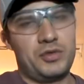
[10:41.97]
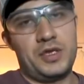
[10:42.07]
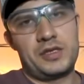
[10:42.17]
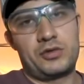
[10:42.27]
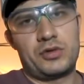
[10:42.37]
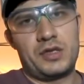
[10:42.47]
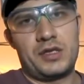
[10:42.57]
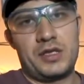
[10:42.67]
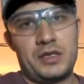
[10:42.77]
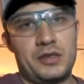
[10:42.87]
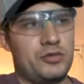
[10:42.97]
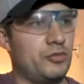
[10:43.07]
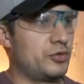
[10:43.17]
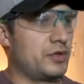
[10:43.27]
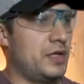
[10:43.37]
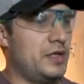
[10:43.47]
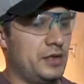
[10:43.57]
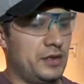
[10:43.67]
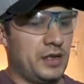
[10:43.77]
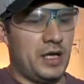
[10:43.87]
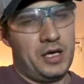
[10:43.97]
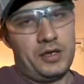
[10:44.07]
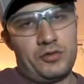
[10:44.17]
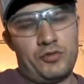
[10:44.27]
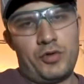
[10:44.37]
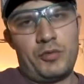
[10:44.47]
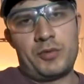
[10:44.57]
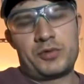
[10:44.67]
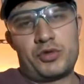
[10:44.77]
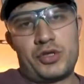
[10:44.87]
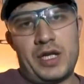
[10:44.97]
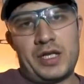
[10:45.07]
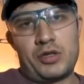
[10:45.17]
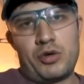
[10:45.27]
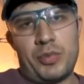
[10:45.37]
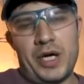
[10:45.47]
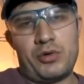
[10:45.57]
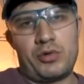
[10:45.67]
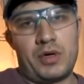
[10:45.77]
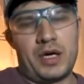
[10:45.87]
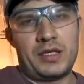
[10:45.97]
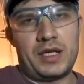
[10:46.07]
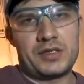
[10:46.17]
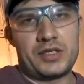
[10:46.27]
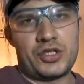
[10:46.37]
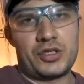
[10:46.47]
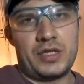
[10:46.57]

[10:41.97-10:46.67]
However, they're not allowed to be used in boxes that will be later inaccessible.